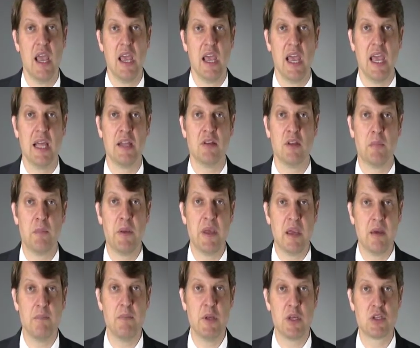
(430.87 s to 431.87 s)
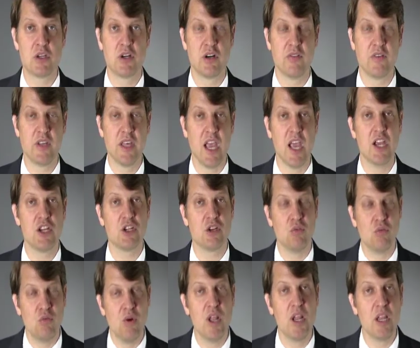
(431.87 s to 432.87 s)
And the PMP
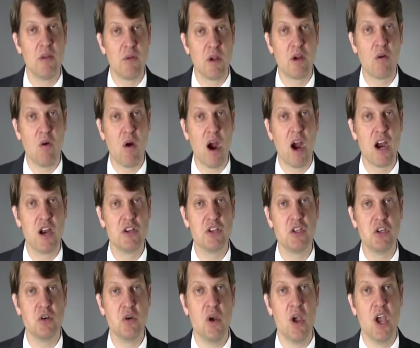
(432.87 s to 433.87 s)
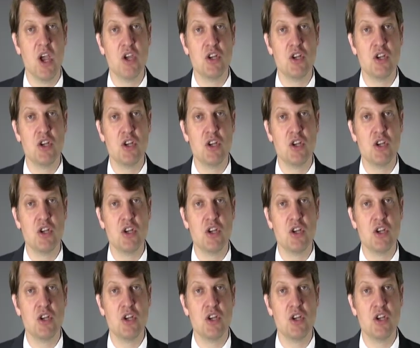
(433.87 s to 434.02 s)
certification really requires you